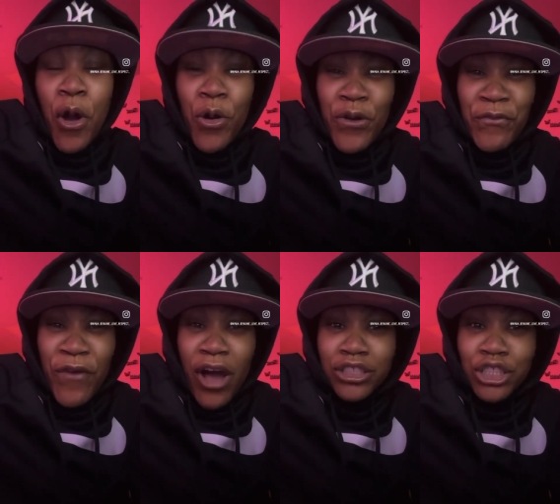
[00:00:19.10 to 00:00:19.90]
Yo, who the
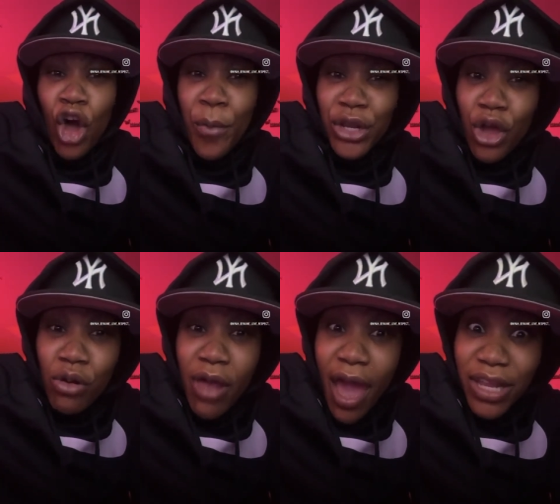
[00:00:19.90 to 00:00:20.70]
fuck told me to
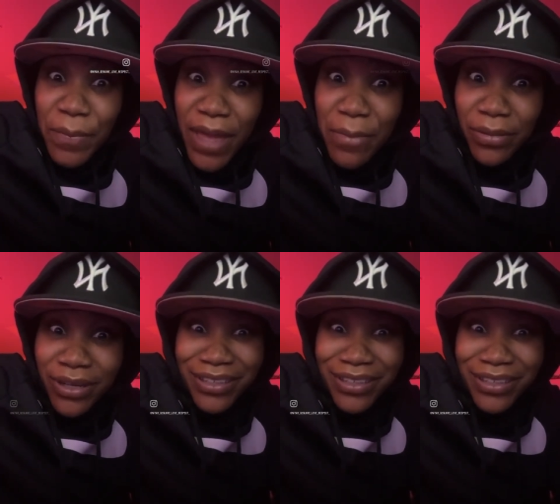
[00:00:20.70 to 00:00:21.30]
go to Alabama?